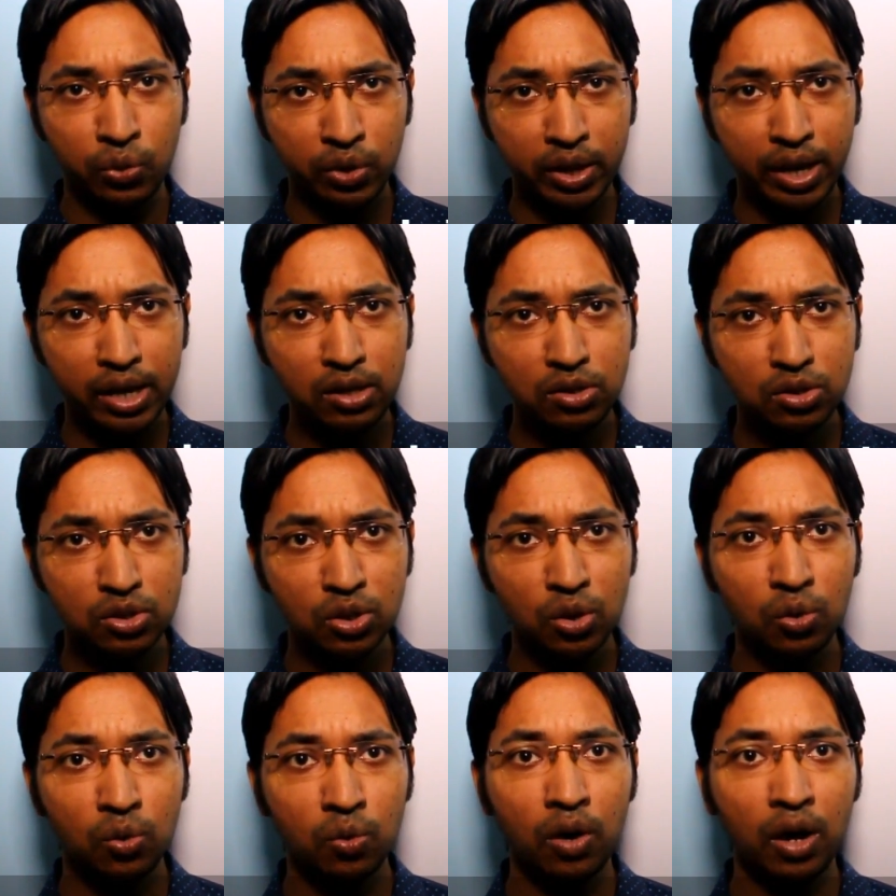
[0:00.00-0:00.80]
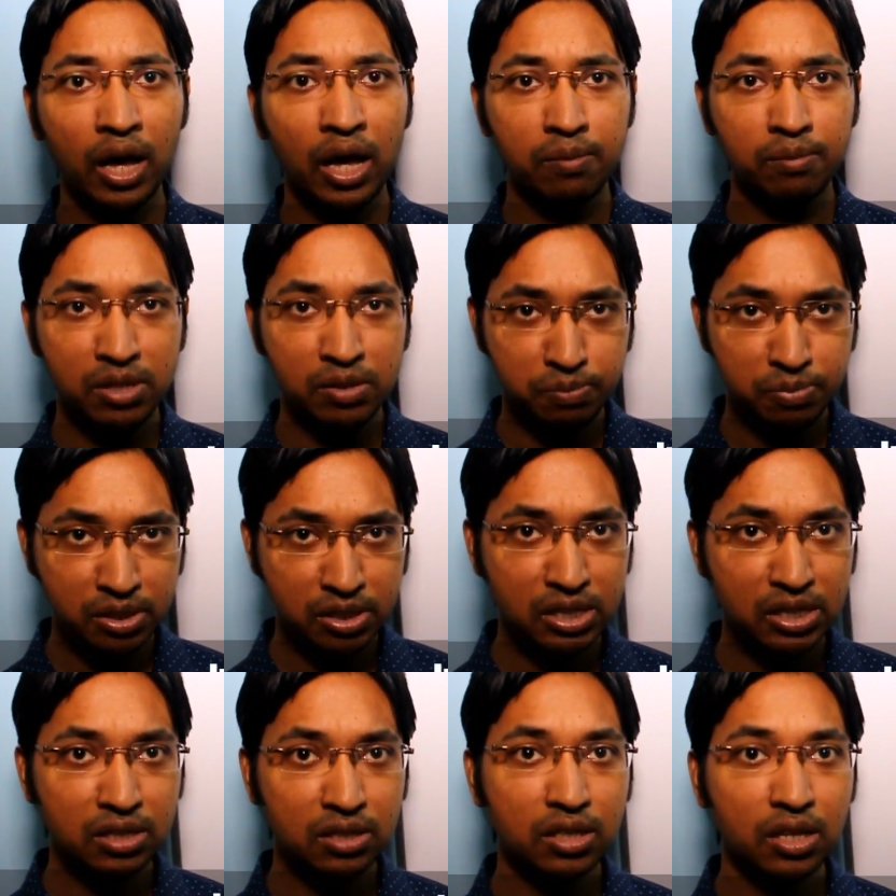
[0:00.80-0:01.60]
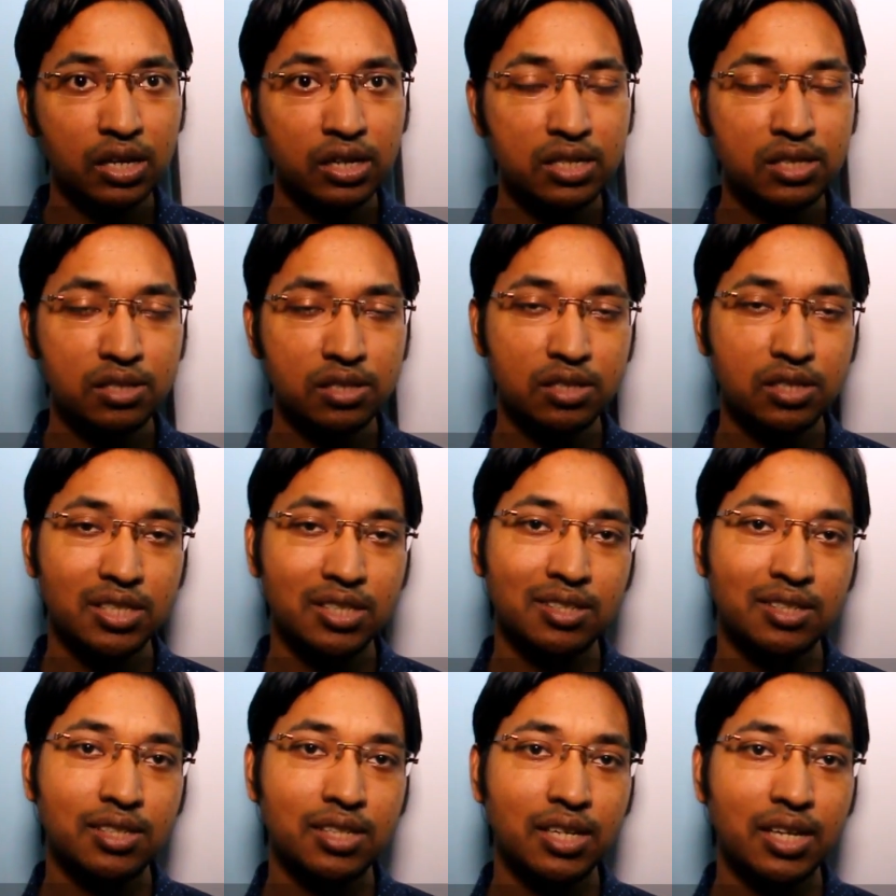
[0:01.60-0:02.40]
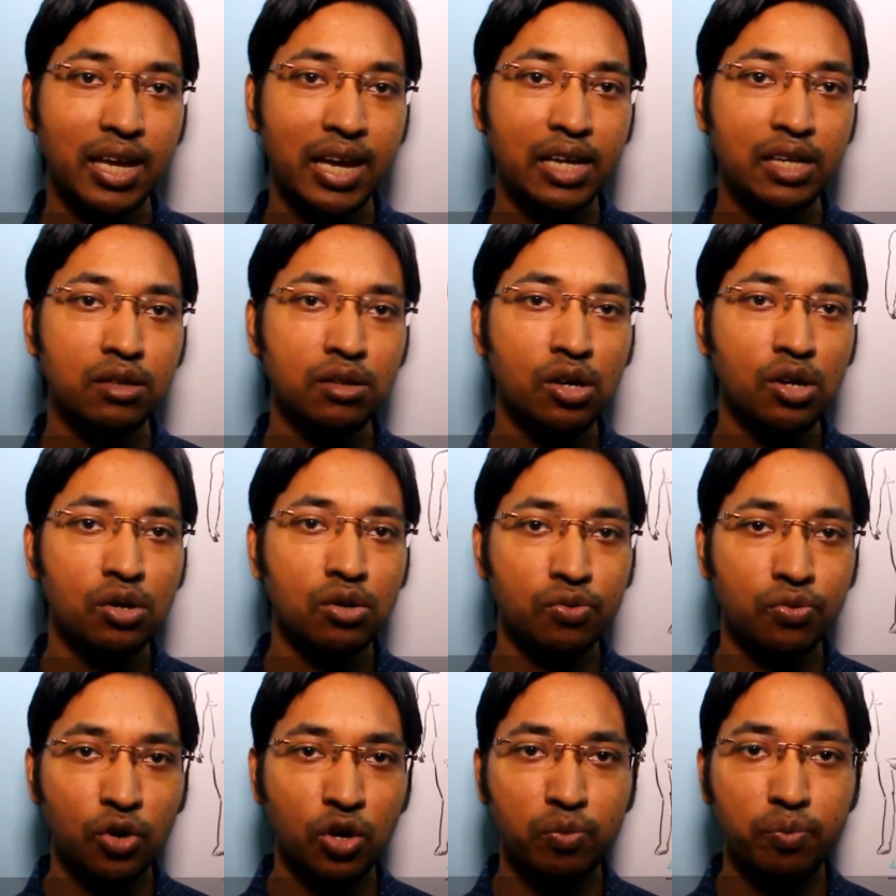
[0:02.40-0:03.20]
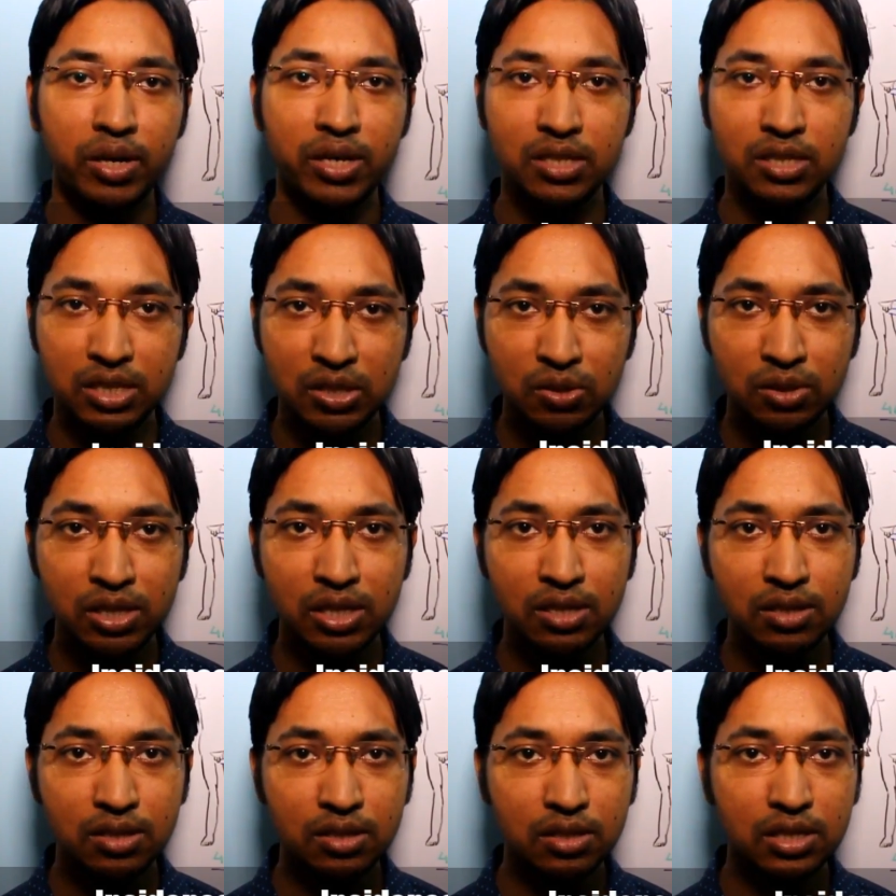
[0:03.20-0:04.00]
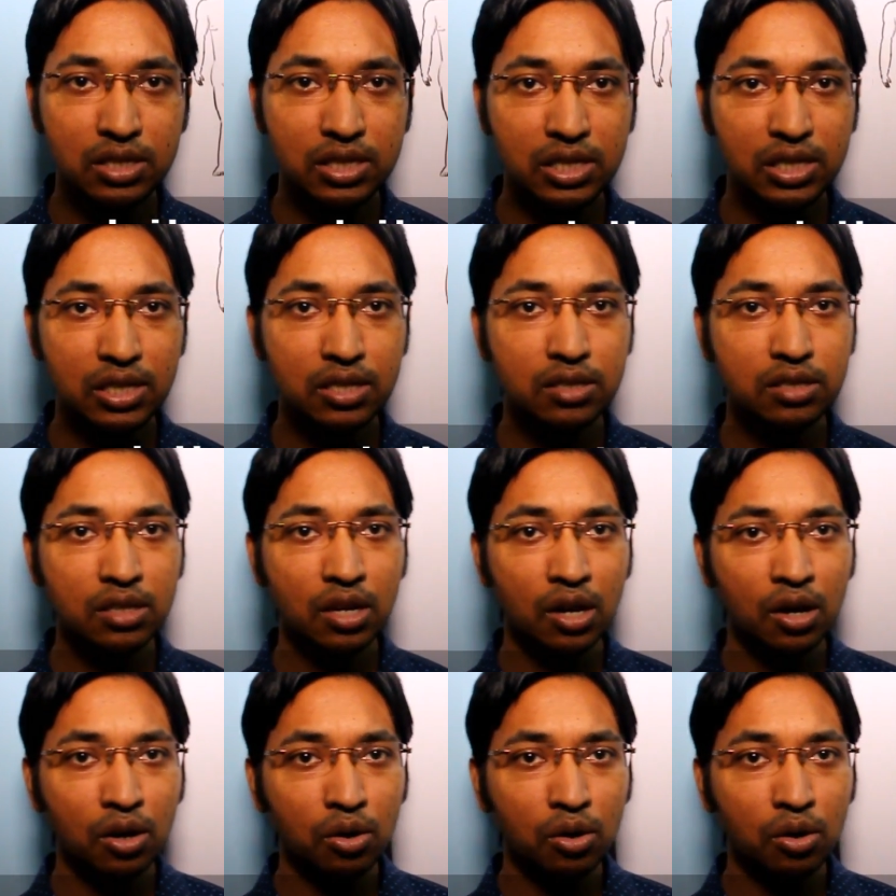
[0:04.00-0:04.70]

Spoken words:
Okay, so I'm repeating the incidence again for my students. It is